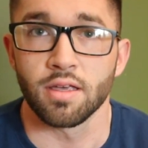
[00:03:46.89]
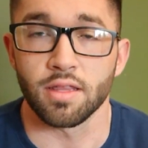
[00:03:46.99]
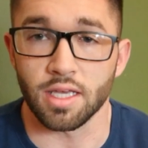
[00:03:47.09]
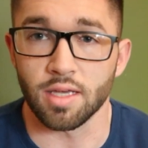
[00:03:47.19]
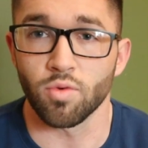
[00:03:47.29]

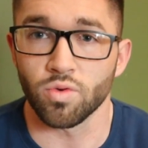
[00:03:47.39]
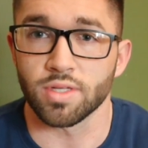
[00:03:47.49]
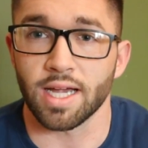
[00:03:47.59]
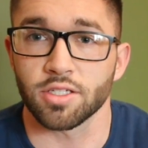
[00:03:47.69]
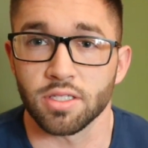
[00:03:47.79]
the emu
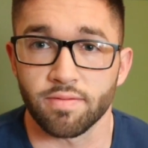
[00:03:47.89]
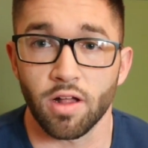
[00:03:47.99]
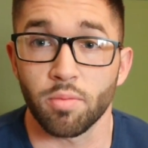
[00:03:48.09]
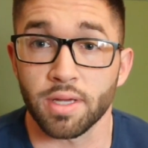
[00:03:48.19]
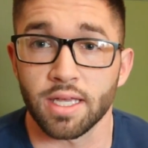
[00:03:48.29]
is actually
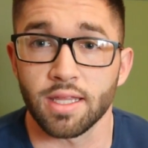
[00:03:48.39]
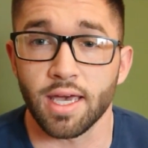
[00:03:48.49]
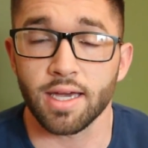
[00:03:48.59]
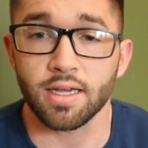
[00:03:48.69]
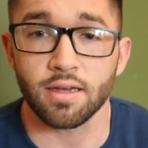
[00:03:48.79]
developing in
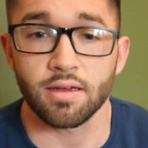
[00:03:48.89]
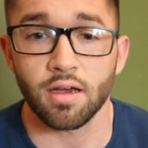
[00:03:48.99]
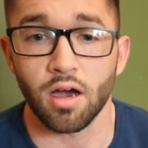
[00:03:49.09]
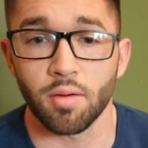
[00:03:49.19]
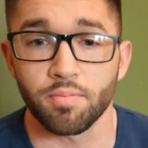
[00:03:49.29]
the egg,
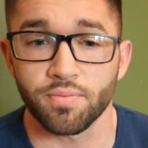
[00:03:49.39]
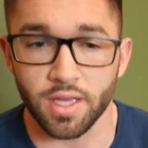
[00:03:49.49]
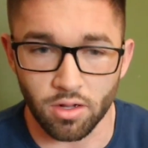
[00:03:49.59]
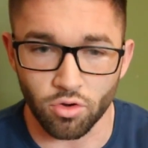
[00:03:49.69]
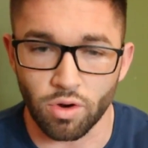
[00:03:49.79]
um,
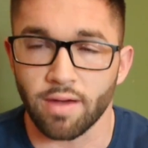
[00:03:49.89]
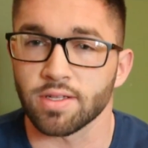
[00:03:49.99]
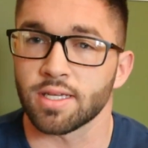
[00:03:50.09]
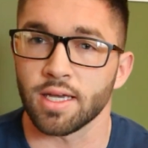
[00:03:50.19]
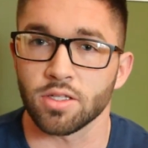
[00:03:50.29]
it'll
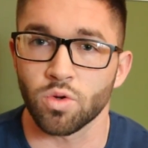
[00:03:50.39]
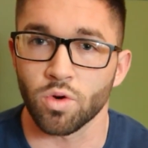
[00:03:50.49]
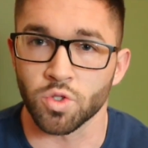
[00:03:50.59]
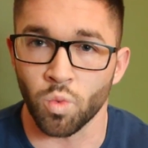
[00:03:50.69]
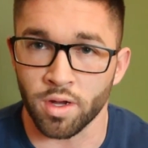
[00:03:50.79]
gravitate
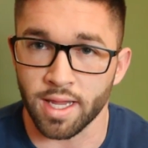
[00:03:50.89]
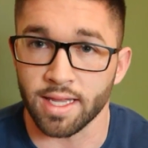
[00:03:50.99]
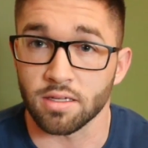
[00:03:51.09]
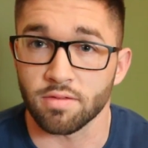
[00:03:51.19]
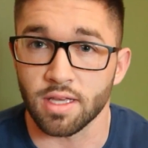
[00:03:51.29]
towards one
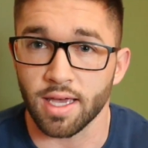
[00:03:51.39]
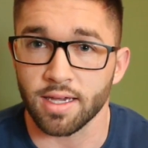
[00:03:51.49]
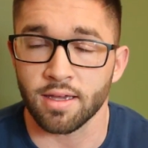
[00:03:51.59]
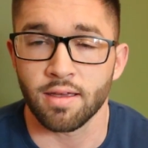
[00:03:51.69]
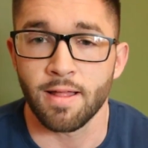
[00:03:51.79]
end of the
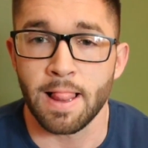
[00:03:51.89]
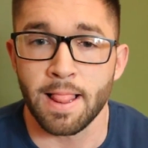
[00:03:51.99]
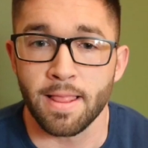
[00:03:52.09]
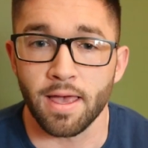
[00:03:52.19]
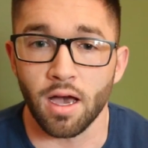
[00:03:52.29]
egg,
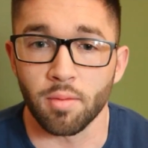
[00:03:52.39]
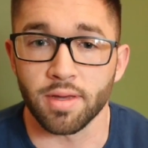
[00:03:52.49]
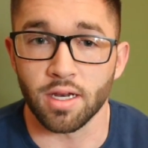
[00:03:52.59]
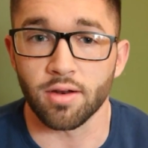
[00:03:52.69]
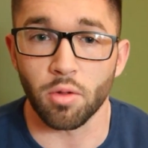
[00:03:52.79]
um,
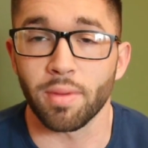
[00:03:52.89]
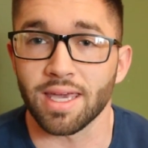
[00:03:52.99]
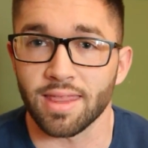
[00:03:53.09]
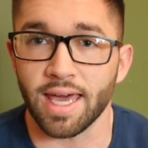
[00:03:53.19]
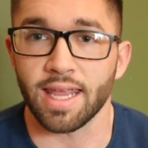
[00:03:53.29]
and it'll
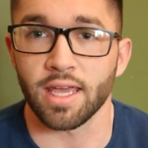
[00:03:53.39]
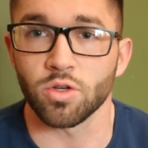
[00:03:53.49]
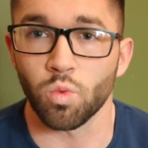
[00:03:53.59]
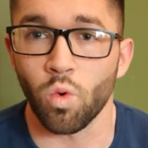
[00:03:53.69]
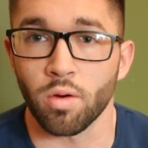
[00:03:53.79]
make that
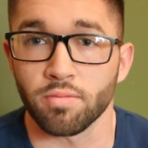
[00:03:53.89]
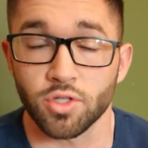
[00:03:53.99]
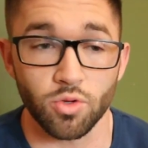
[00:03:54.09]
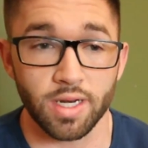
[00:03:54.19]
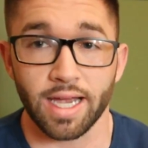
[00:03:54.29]
end warm.
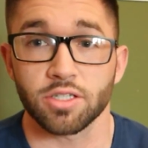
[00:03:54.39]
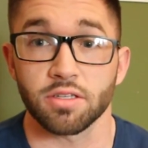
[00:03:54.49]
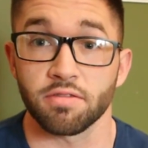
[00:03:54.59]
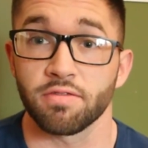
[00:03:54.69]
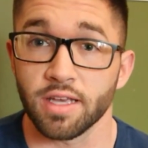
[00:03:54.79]
So you can
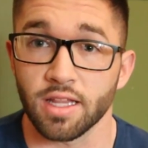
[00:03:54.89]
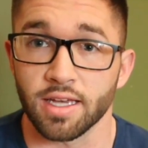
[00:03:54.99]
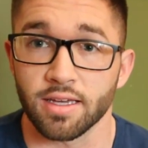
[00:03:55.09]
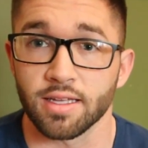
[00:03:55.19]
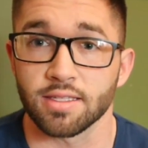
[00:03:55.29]
actually feel
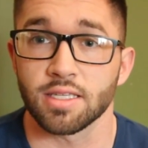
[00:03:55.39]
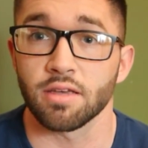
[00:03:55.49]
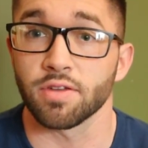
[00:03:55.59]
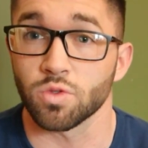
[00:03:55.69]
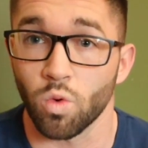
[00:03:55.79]
it and
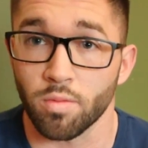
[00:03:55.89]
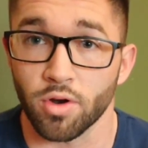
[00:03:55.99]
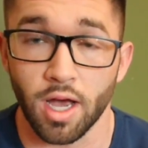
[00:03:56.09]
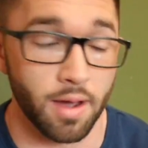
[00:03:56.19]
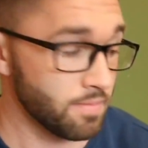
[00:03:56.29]
see if it's warm
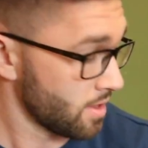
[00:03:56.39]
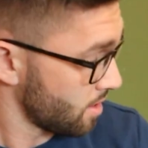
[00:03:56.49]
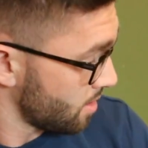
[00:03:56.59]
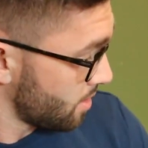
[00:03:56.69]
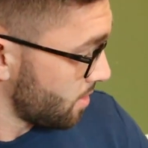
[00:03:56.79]
or not.
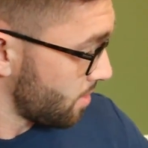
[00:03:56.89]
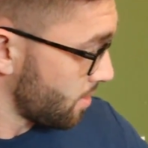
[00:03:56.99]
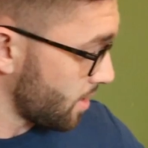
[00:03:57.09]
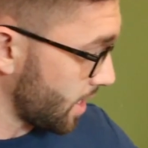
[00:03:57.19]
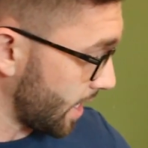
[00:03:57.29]

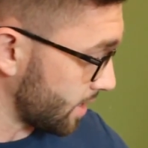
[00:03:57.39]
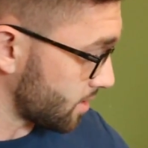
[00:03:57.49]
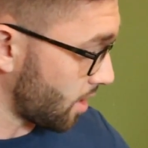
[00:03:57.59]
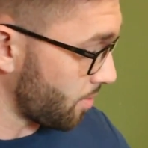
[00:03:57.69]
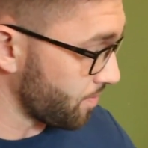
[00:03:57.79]

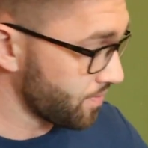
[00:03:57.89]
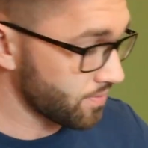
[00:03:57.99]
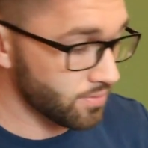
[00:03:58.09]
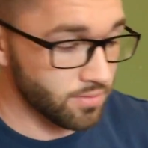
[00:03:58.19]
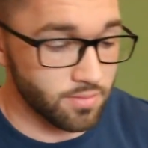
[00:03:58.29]
And um,
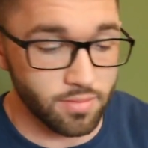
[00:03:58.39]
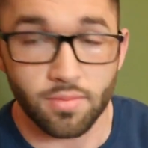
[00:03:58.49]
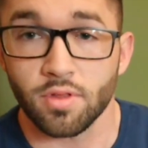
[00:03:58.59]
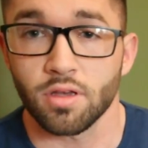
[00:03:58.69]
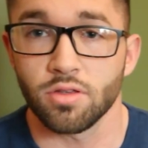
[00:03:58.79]

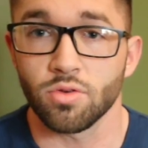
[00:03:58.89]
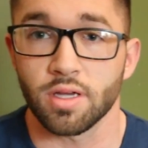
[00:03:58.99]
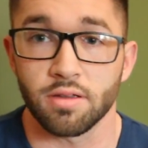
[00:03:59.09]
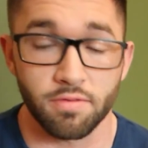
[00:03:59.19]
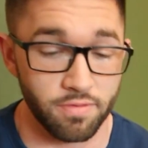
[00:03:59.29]
you
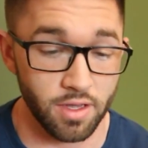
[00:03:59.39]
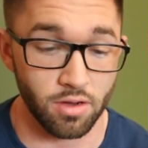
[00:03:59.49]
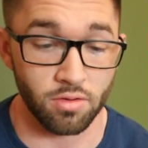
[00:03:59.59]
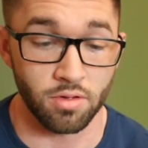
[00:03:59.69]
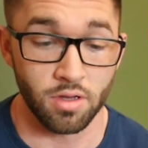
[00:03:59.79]
can
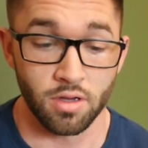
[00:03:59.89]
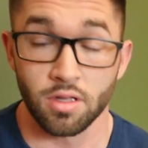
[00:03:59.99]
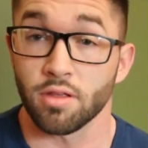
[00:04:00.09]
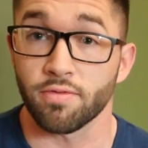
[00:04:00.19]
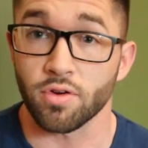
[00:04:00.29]
feel
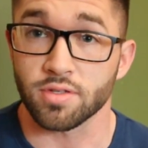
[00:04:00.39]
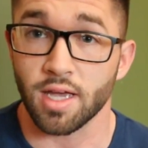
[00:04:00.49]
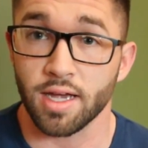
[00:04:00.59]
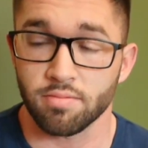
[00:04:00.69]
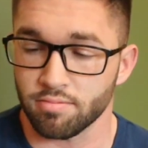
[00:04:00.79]
the first
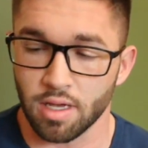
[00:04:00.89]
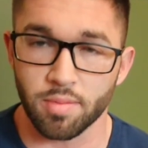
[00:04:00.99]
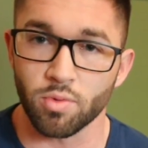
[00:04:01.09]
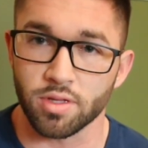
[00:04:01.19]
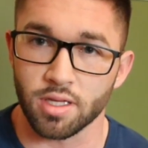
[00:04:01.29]
side,
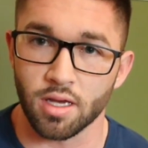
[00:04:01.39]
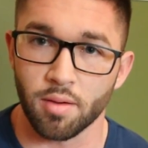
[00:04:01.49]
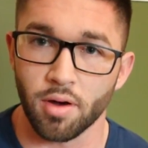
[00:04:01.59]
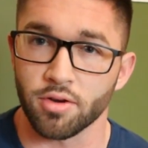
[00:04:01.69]
maybe with the um,